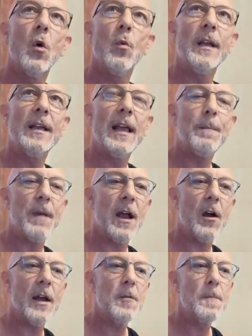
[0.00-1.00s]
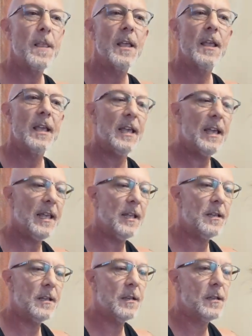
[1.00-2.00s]
we get married,
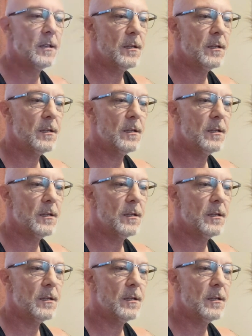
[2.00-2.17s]
it